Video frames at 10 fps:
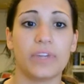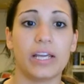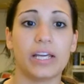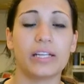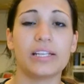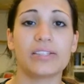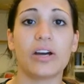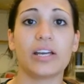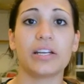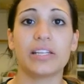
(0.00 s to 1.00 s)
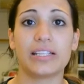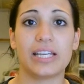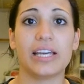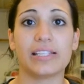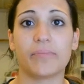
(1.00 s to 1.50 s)
and he's not getting that
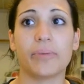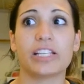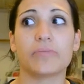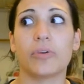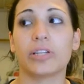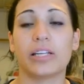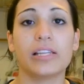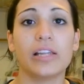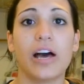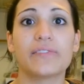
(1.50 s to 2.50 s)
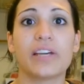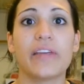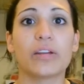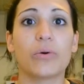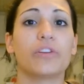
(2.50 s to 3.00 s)
taste of breast milk that he loves and
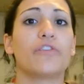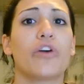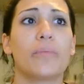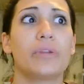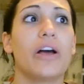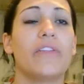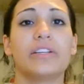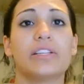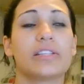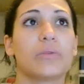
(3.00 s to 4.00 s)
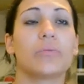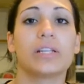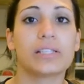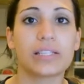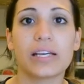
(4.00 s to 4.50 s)
then going to formula, and then he's like, what
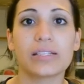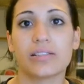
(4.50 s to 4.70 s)
is this?